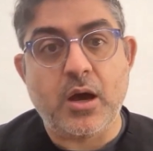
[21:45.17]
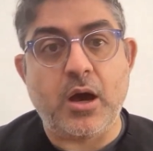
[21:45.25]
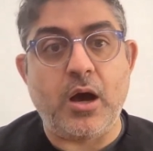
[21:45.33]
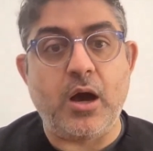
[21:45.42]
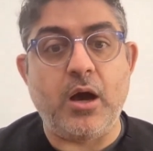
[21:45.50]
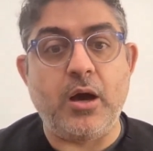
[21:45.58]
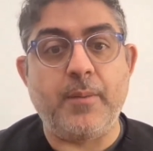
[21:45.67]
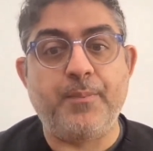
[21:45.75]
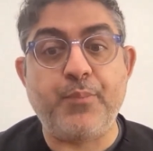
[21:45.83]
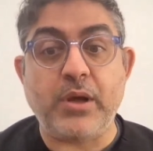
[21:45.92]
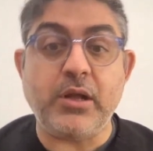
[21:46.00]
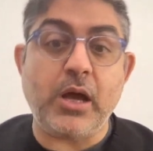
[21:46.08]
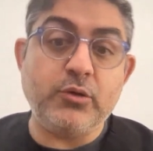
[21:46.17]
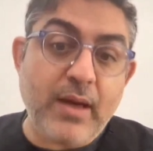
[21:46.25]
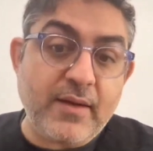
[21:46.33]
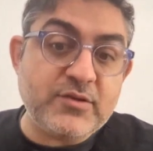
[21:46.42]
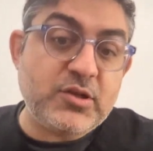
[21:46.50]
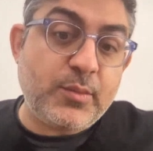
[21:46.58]
Uh, but I do
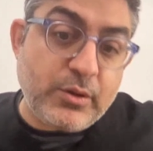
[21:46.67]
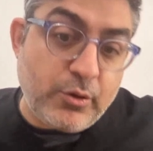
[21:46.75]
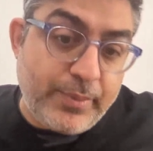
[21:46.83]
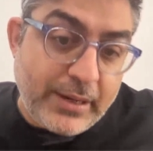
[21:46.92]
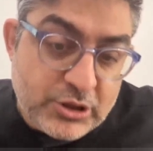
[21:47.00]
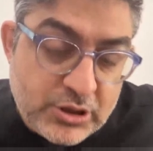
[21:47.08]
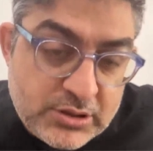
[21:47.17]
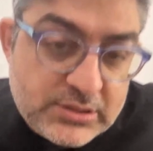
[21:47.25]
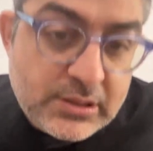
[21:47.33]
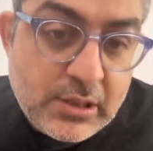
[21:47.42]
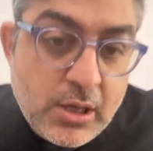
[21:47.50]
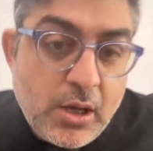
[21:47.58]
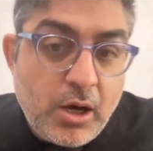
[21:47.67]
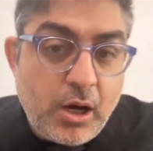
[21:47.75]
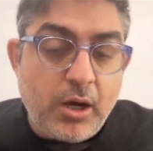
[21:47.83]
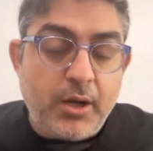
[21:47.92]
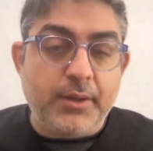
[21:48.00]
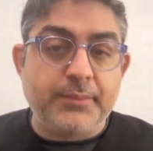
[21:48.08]
have some other patients.
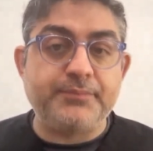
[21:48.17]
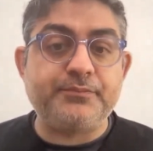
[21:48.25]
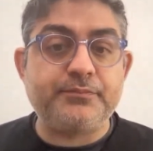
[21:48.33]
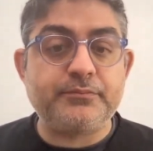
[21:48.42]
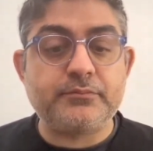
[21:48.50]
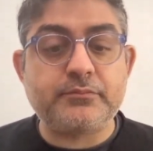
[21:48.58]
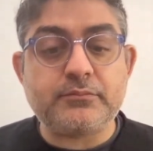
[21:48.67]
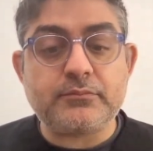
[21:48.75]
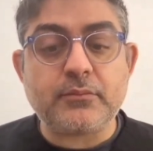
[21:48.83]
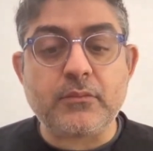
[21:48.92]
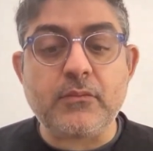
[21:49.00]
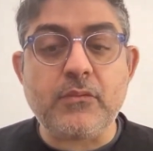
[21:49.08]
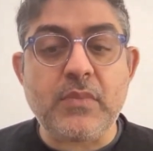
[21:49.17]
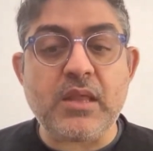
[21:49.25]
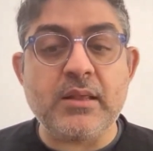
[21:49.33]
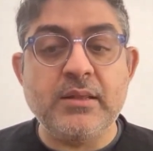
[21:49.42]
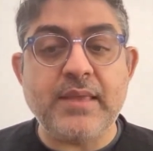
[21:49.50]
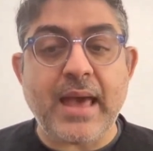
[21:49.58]
Um,
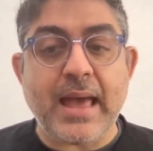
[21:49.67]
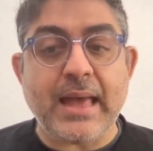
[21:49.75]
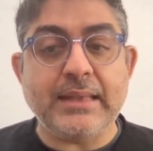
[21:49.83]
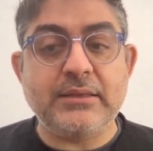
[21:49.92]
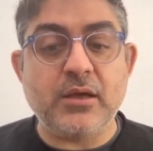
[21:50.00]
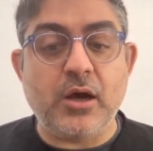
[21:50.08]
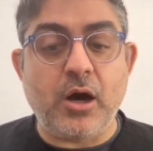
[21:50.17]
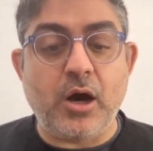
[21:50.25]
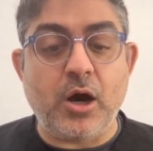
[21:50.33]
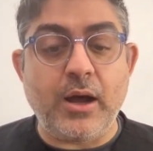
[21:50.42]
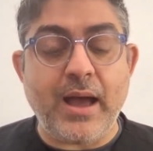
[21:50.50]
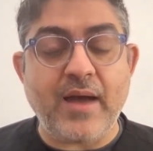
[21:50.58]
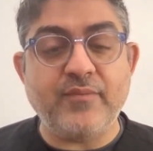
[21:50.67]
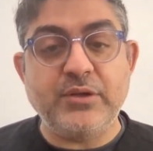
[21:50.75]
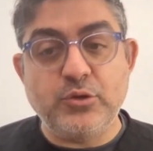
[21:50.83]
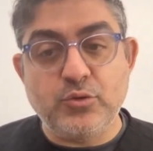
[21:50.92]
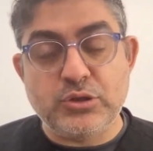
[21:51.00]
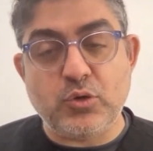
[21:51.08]
that uh, have been
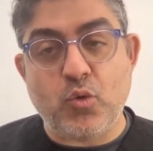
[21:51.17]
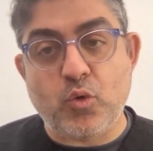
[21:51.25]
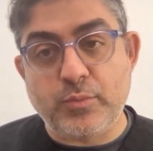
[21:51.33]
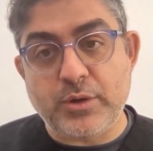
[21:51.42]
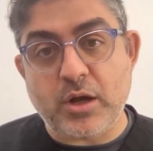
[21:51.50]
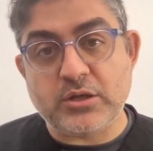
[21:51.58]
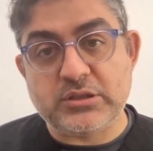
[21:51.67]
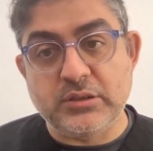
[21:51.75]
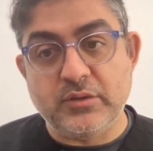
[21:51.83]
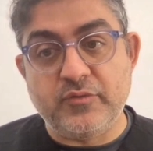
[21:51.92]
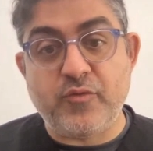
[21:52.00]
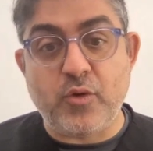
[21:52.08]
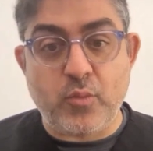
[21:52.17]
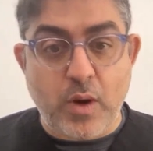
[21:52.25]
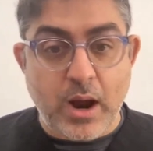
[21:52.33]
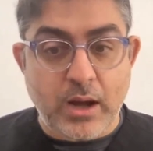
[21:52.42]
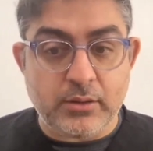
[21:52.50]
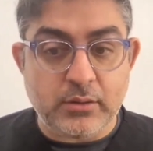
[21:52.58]
using oral minoxidil for a
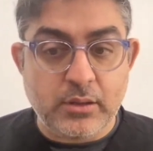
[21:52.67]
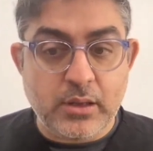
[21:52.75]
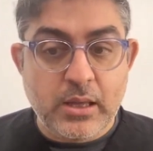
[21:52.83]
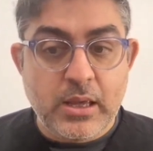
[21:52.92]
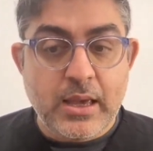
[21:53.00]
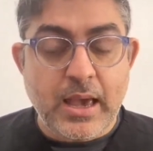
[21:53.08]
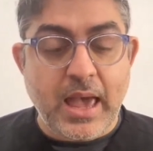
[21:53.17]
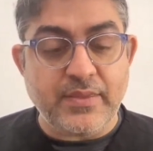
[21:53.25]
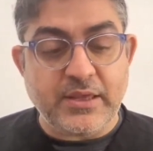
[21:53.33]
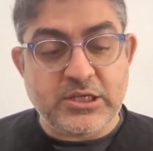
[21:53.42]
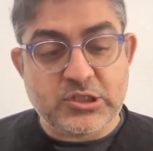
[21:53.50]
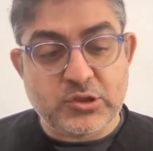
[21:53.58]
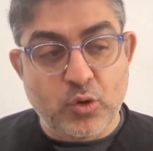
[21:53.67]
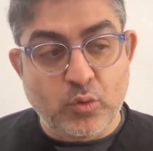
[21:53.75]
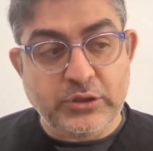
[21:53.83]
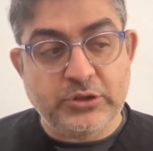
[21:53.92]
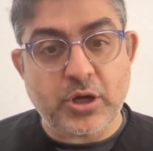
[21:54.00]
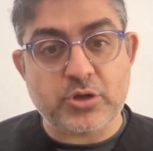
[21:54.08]
while and they
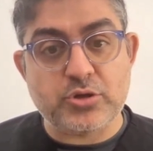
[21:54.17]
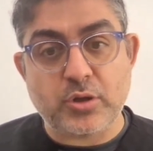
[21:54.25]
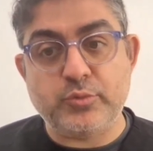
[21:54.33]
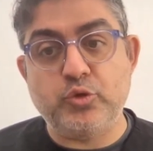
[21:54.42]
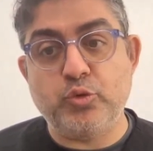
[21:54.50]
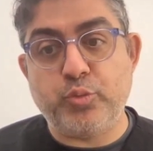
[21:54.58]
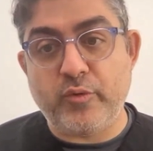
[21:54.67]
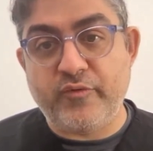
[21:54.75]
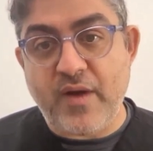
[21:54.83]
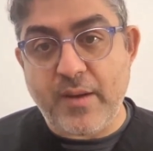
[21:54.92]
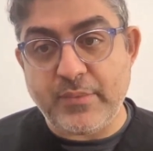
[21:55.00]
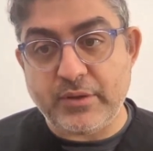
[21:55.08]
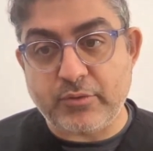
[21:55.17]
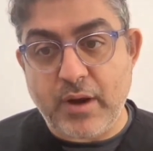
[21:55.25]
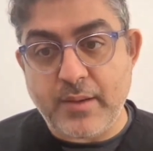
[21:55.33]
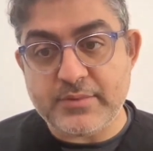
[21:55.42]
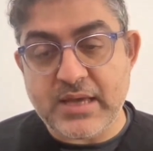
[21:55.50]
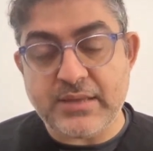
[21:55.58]
slowly touch it up to 2.5
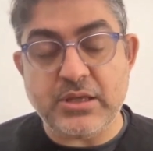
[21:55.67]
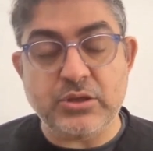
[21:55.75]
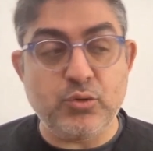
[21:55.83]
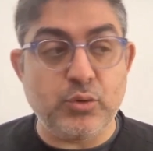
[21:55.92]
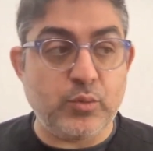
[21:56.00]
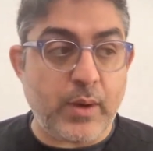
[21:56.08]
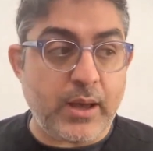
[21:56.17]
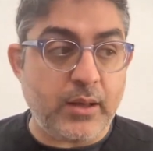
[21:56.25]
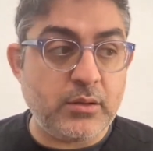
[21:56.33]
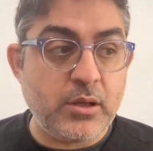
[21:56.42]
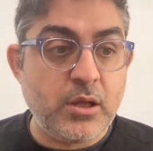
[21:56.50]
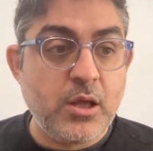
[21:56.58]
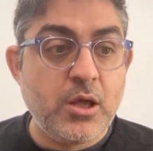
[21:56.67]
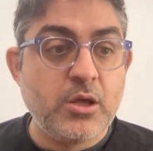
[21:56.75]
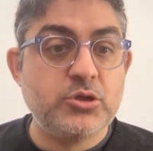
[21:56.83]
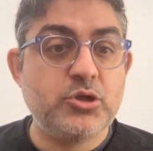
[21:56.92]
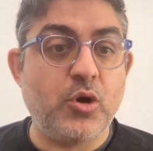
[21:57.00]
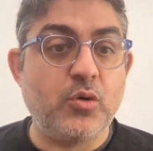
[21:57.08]
milligrams and then doing well.
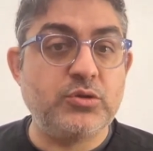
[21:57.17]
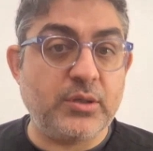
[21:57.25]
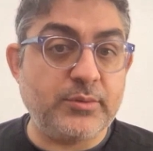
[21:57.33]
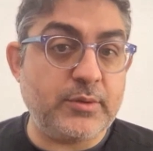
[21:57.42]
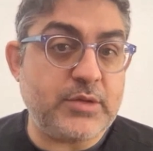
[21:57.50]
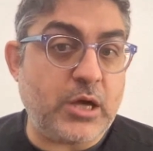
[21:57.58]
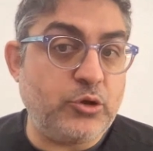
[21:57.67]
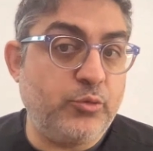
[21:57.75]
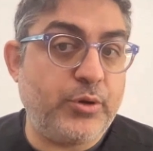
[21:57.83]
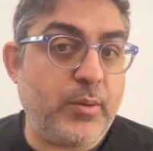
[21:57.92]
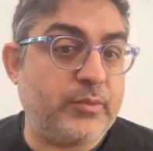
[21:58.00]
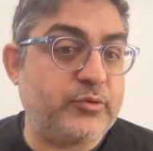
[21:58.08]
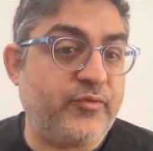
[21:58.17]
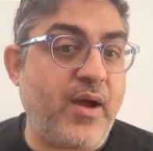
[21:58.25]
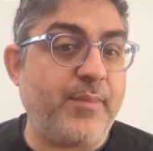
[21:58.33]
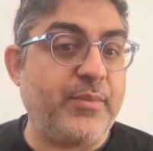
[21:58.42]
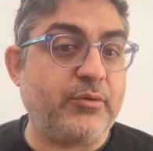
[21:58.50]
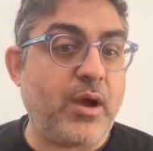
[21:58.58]
So sometimes I do put them up to
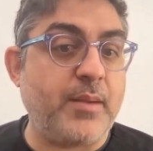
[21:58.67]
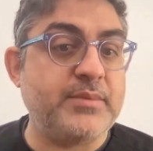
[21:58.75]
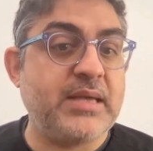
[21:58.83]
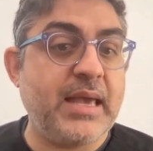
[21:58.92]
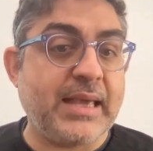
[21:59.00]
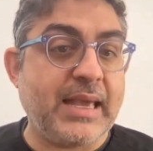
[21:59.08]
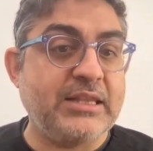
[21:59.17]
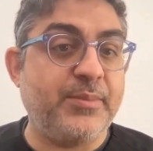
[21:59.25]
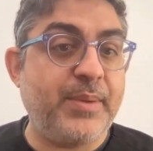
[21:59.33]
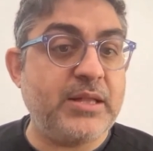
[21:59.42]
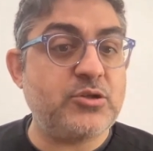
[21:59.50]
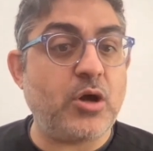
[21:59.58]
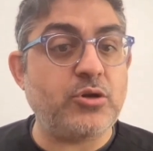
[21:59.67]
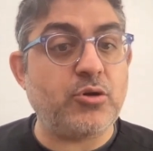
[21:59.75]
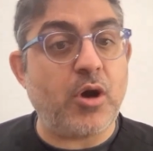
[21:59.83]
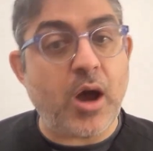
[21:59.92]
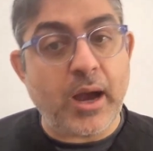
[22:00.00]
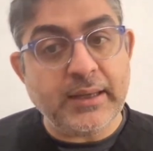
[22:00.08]
5 milligrams. Again, it depends on your
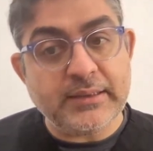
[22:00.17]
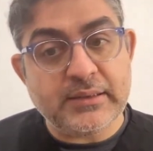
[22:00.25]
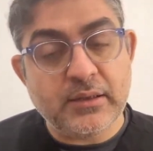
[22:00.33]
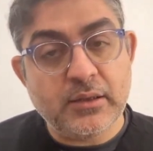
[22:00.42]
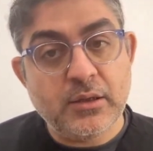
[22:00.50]
height,